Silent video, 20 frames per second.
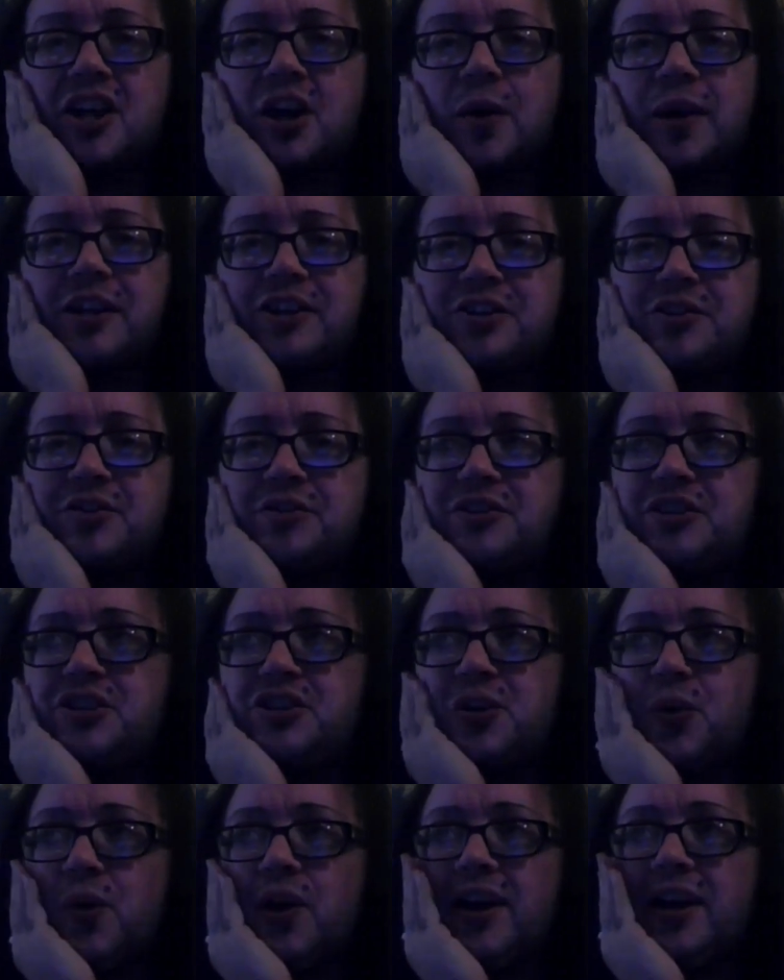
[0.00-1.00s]
going to
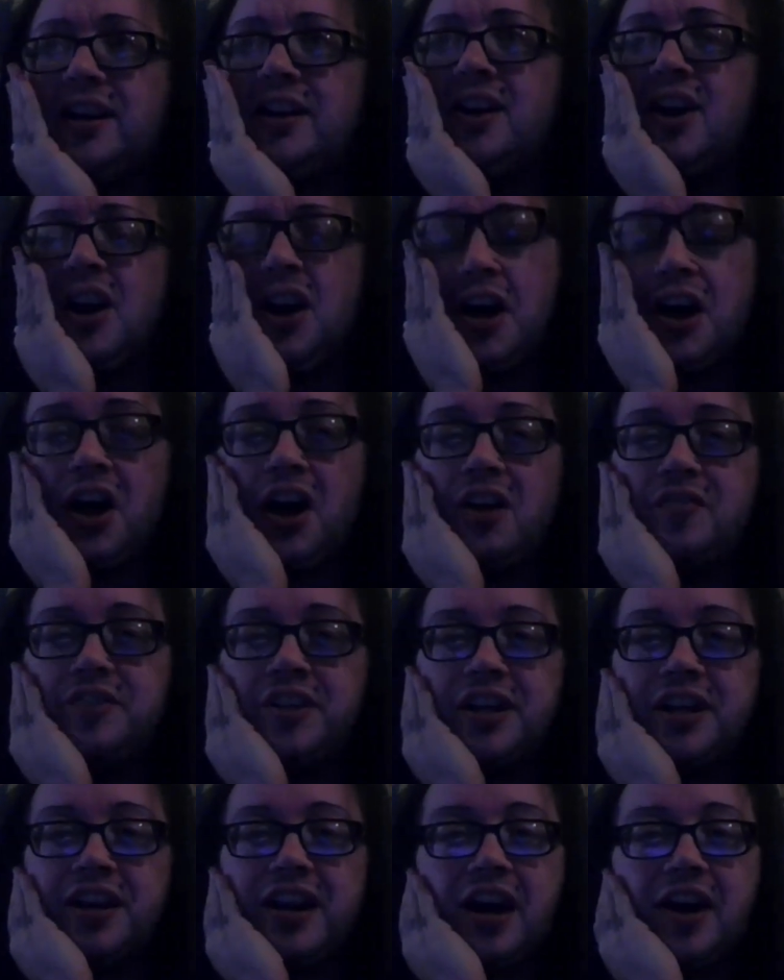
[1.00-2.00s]
Detroit
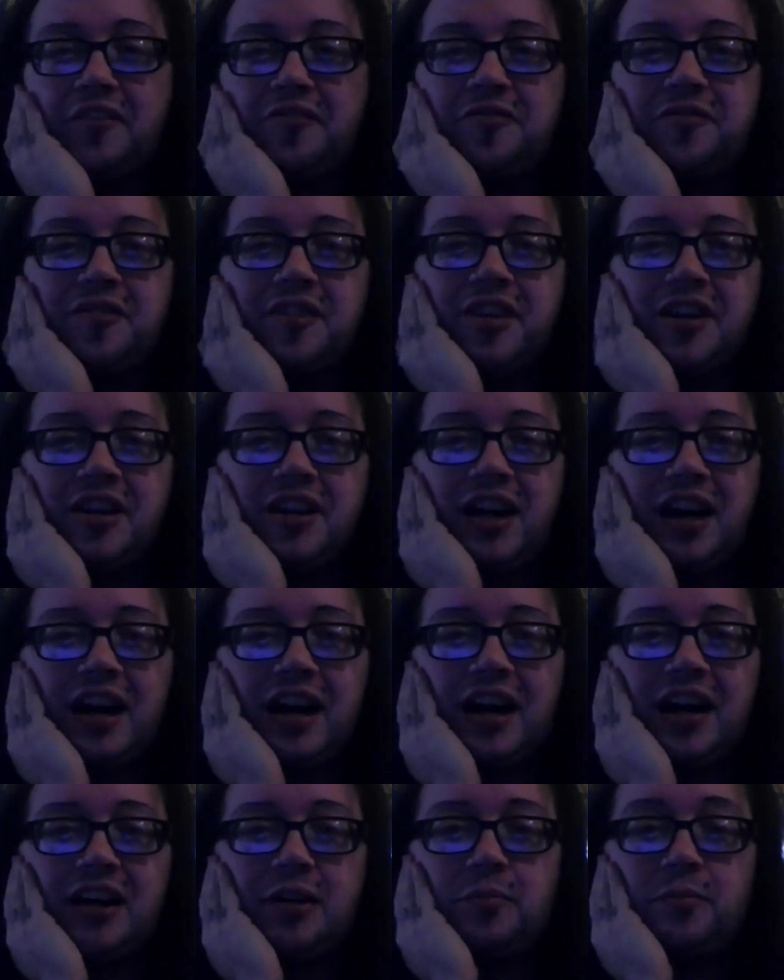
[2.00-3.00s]
often enough,
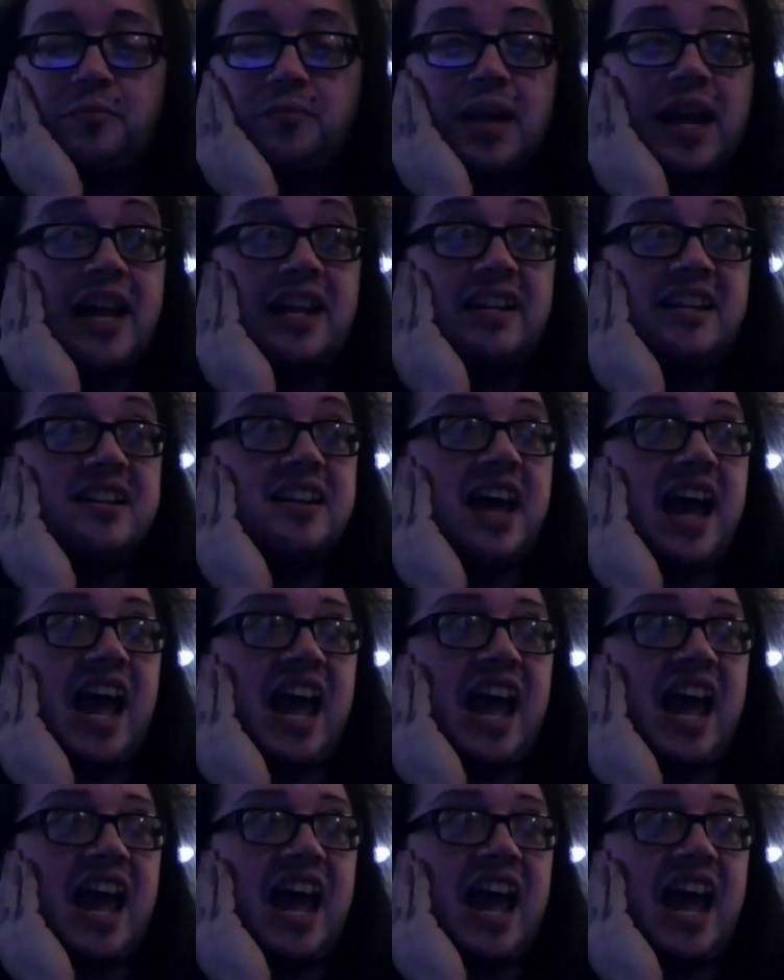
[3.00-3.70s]
and